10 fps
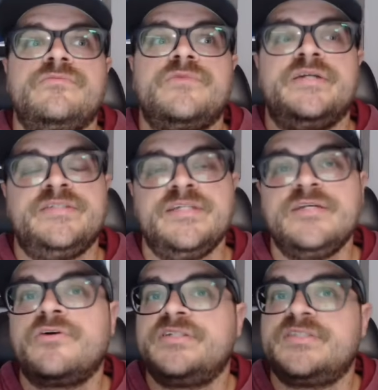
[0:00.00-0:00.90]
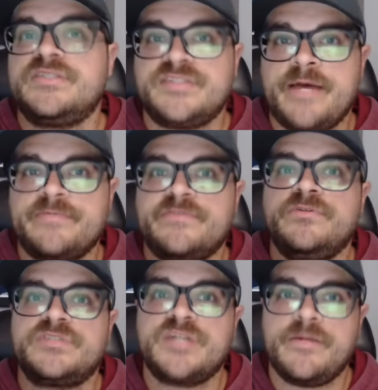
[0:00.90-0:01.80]
a decrease in snaps for
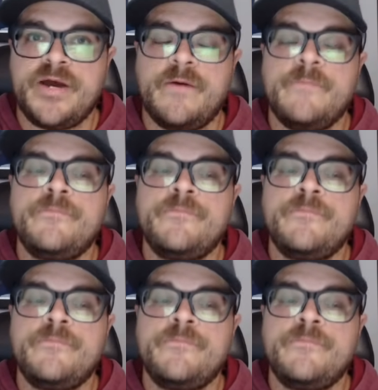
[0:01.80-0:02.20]
you somehow.